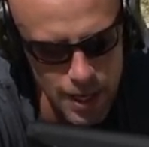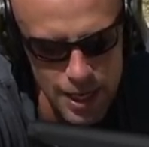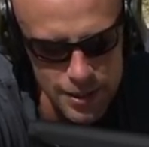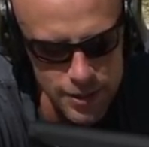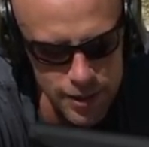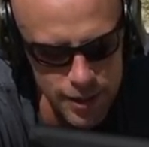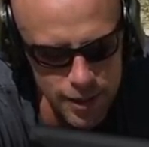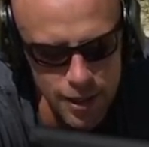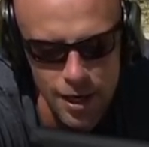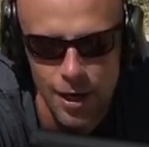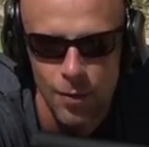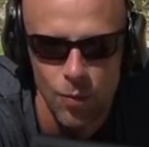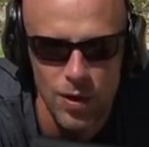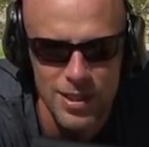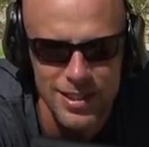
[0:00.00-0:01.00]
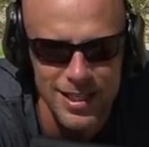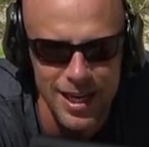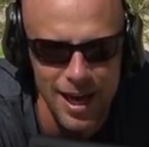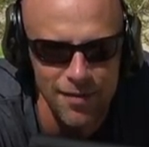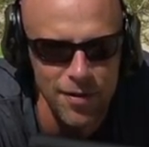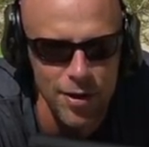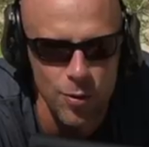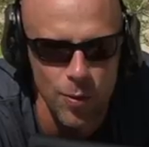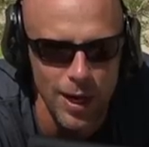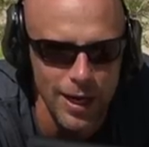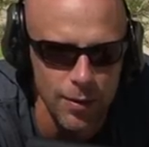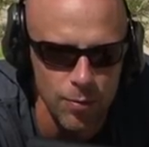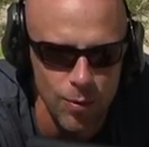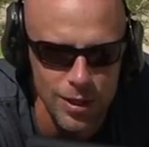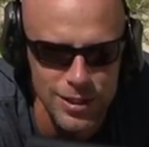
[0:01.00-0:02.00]
Nosler. One's a heavier
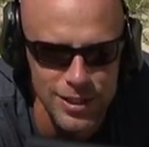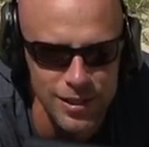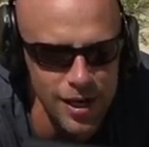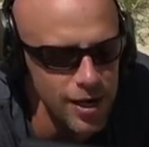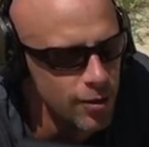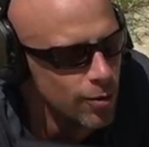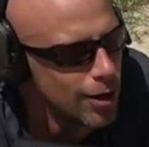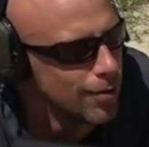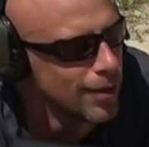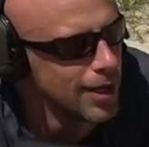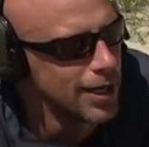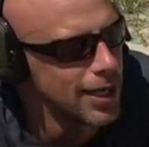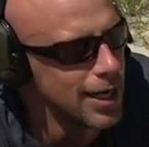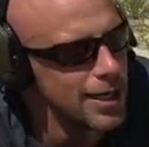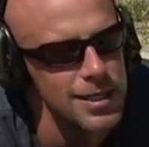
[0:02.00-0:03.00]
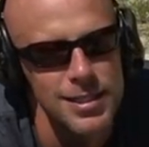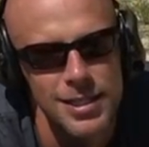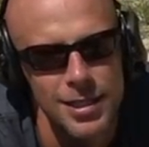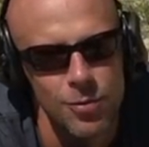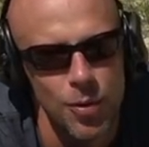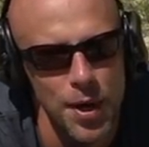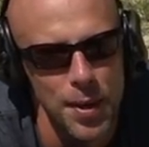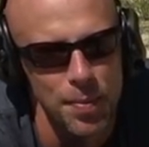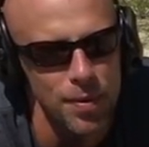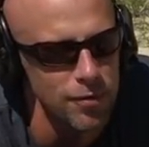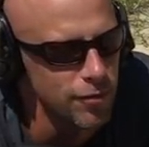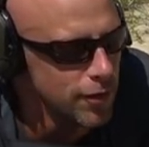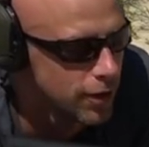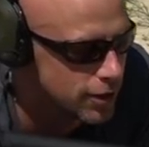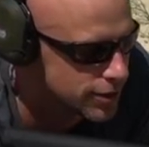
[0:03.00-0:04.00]
weight and one's a lighter weight. We're going to kind of see what it
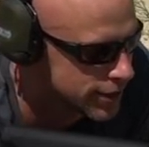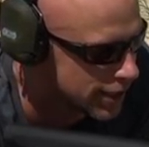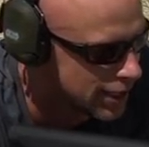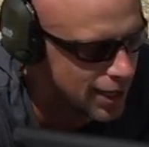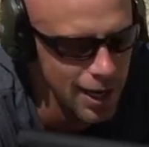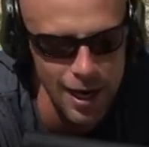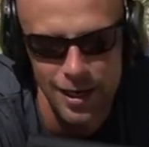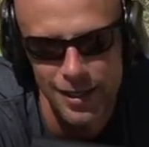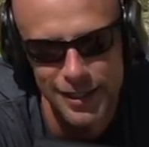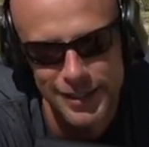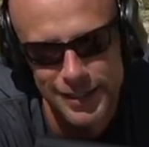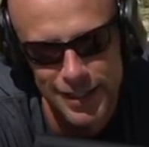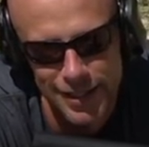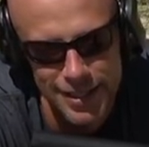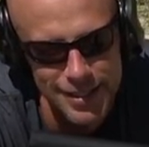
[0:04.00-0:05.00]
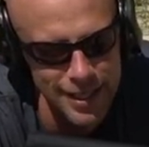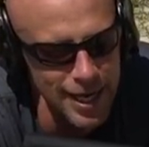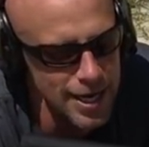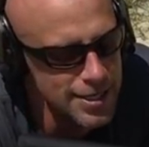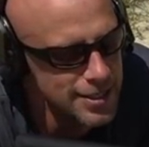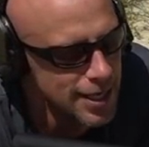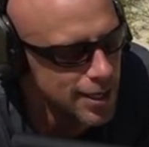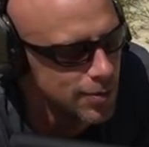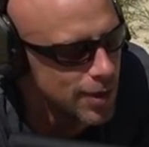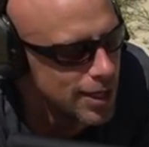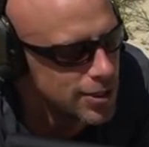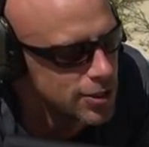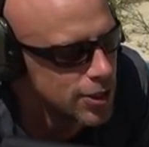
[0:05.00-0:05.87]
prefers, at least in this case anyway.